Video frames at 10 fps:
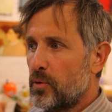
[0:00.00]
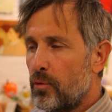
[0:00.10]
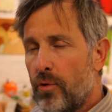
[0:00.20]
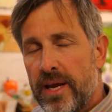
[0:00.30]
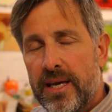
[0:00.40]

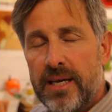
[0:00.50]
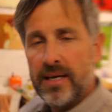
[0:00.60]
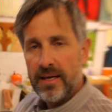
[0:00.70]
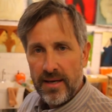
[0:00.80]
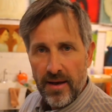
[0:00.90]
reek
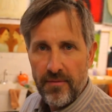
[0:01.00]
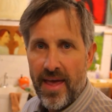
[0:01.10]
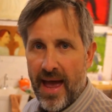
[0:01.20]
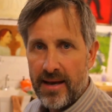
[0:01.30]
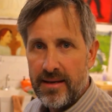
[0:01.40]
of
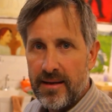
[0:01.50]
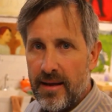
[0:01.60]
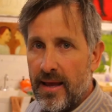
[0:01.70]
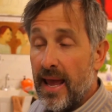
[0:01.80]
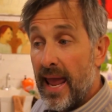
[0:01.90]
that.
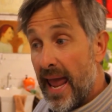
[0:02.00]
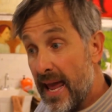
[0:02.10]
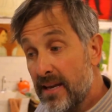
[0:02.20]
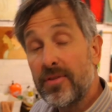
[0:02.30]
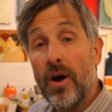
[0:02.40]

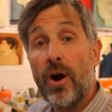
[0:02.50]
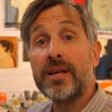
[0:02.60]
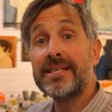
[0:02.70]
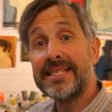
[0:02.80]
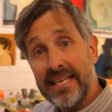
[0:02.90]
And if the
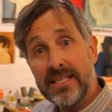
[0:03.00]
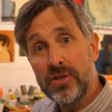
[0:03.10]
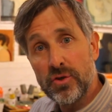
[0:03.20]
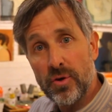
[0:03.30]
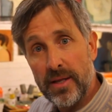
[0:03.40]
artist is
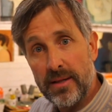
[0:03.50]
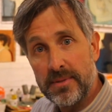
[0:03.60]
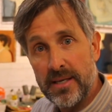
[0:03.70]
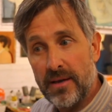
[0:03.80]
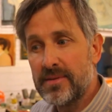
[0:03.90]
enjoying
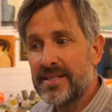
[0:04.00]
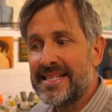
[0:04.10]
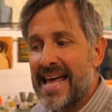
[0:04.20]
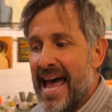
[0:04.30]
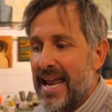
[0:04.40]
themselves,
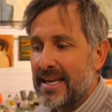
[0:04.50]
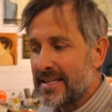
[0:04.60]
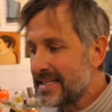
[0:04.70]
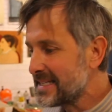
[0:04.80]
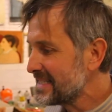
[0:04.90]
that
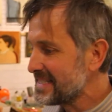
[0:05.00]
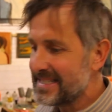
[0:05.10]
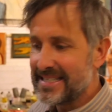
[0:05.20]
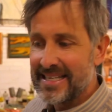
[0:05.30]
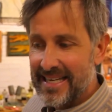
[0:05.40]

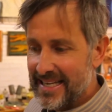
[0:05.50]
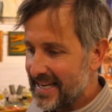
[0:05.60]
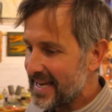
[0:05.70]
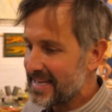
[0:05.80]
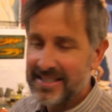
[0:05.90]

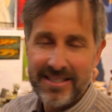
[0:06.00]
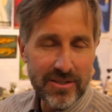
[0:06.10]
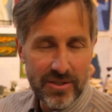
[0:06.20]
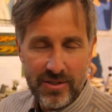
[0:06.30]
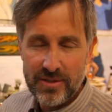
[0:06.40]

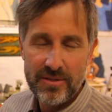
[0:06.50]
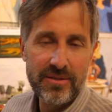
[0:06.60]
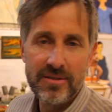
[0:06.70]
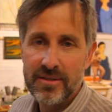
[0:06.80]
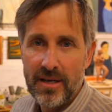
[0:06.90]
essence
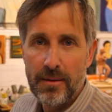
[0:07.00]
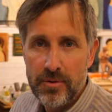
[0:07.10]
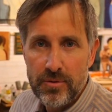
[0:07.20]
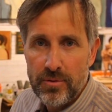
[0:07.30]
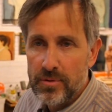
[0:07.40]

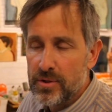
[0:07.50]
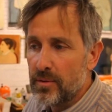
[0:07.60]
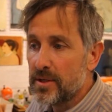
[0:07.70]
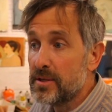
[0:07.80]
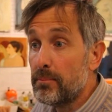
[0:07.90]
comes through.
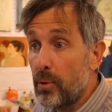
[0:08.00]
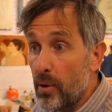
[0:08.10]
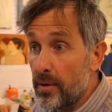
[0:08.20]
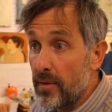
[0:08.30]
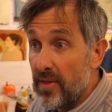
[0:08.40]
So it's
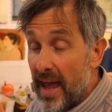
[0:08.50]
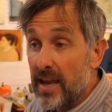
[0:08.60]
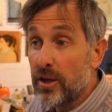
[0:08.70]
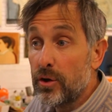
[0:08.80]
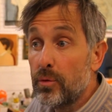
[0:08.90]
important
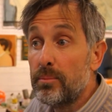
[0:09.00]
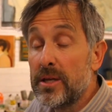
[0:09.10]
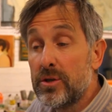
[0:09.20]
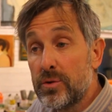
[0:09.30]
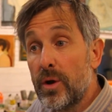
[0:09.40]
that you
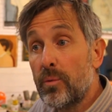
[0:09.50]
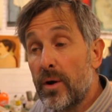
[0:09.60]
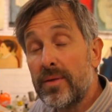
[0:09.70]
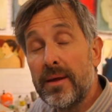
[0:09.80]
be doing work